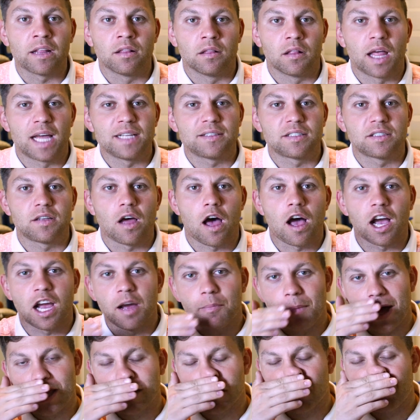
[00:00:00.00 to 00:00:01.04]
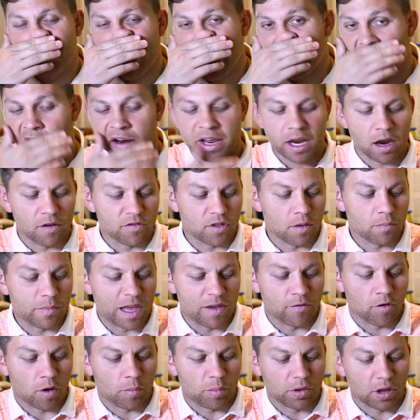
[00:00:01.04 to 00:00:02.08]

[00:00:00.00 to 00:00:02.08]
let's talk about the battery of the Mevo